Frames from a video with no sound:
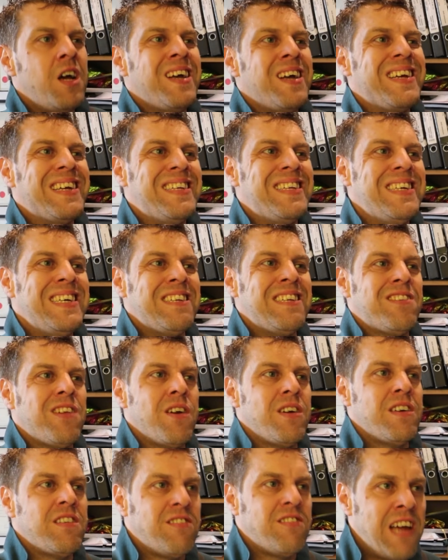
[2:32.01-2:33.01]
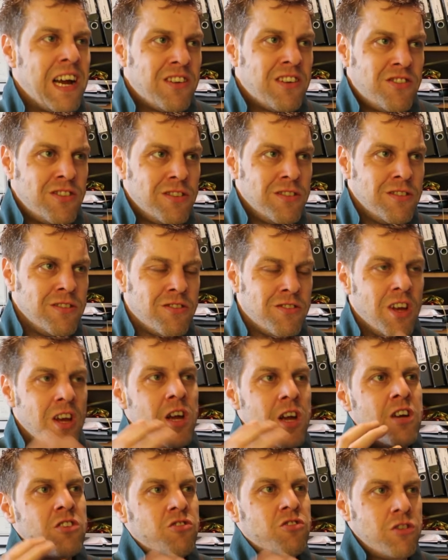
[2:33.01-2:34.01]
You need to know your sections.
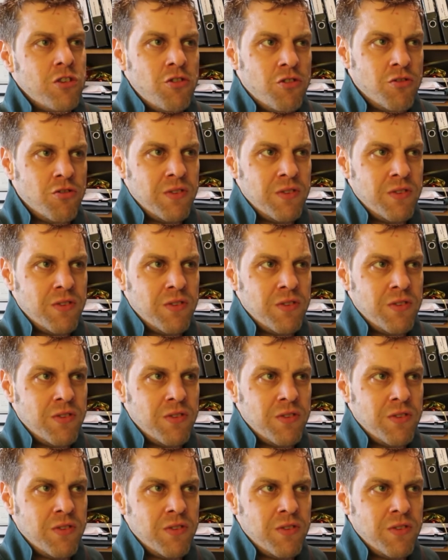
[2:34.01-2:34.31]
As soon as